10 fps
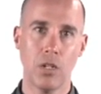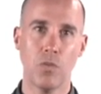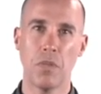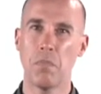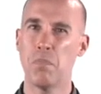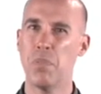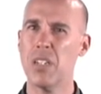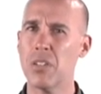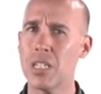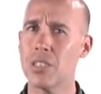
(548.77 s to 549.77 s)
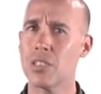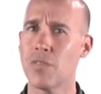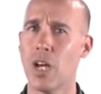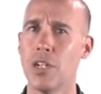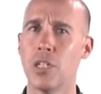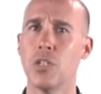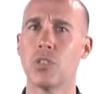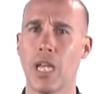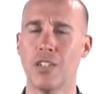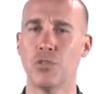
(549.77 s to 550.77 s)
with billions of
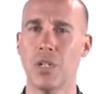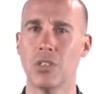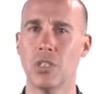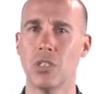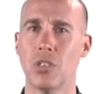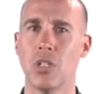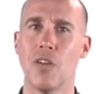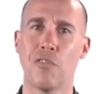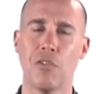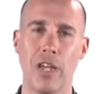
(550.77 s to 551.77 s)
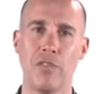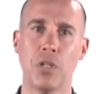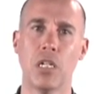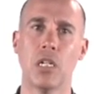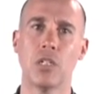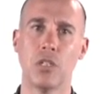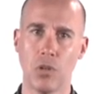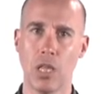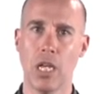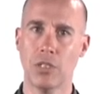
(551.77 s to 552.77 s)
unused addresses for every
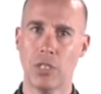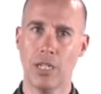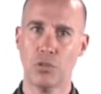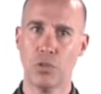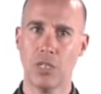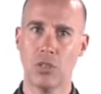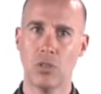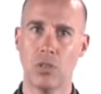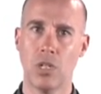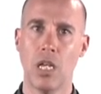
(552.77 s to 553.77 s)
utilized address.